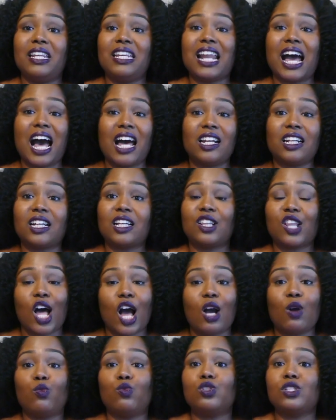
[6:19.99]
9
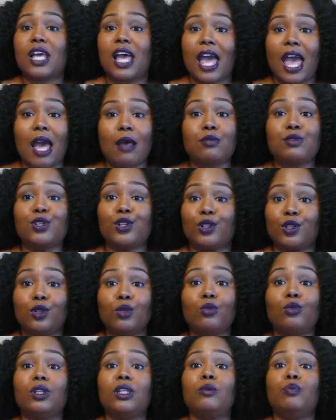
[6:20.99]
o'clock was
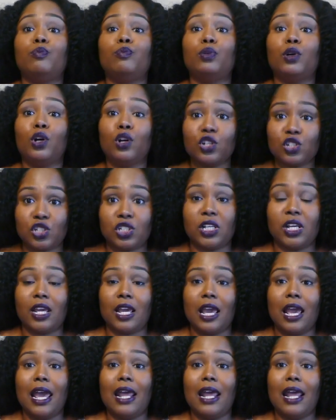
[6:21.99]
absolutely pushing it,